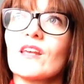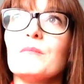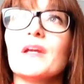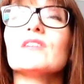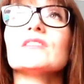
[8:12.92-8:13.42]

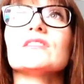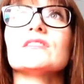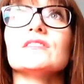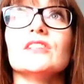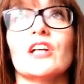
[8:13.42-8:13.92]
because,
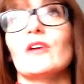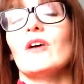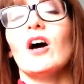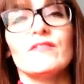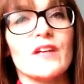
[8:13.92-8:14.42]
you know,
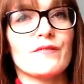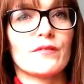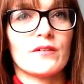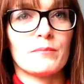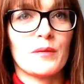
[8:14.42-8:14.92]
I've
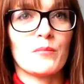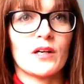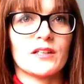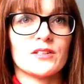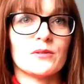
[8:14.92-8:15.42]
never been
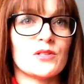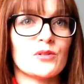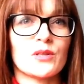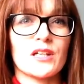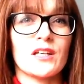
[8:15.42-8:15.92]
one to
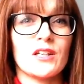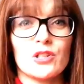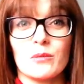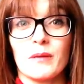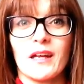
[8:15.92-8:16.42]
enjoy
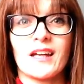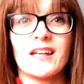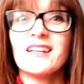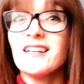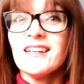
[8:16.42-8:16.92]
shopping,
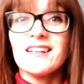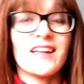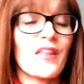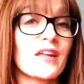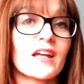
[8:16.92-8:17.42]

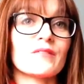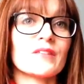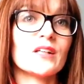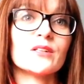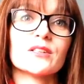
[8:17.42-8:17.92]
nothing
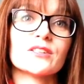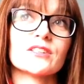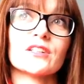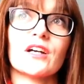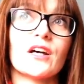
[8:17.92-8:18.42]
ever
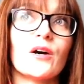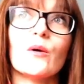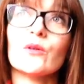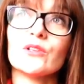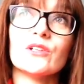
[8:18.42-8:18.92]
looks
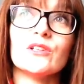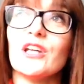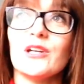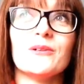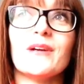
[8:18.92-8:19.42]
on
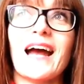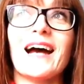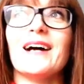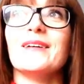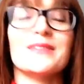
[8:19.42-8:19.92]
you
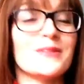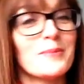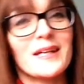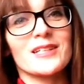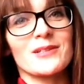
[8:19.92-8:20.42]
how you
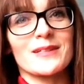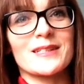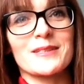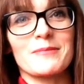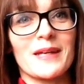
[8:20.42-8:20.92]
picture
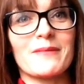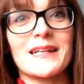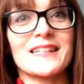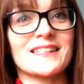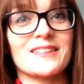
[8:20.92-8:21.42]
it to be
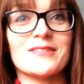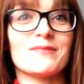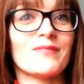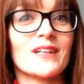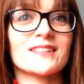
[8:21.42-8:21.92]
when you
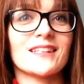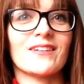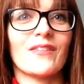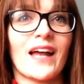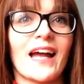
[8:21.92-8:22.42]
first see it
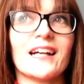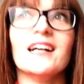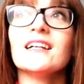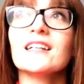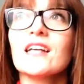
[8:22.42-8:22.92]
on the
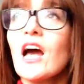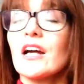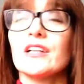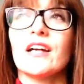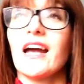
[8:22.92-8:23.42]
hanger.
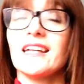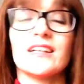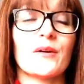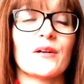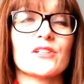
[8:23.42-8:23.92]
I hate
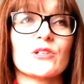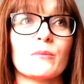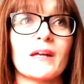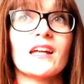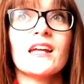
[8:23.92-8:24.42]
going
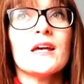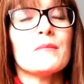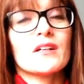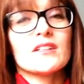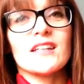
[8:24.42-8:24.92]
shopping
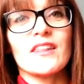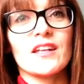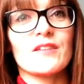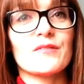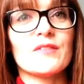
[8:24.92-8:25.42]
because
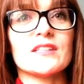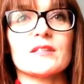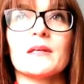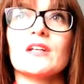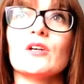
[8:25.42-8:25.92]
nothing ever fits.
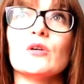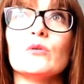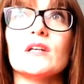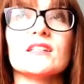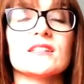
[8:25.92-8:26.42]
I mean, who
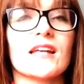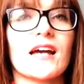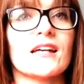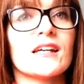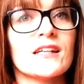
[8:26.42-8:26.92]
is
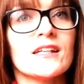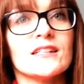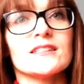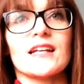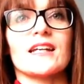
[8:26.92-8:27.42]
that
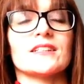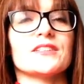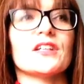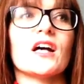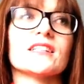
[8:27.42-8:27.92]
standard
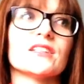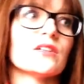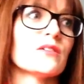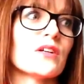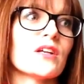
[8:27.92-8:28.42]
size? I
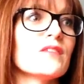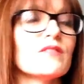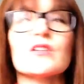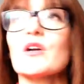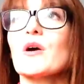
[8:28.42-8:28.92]
don't know,
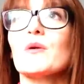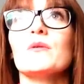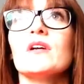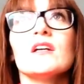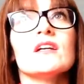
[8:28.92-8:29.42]
even know
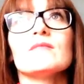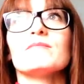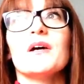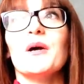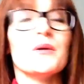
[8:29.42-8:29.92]

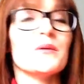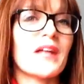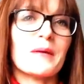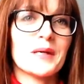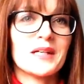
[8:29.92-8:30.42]
who
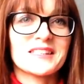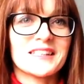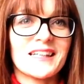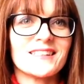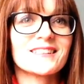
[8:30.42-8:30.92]
that
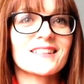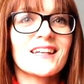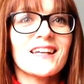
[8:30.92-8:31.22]
person is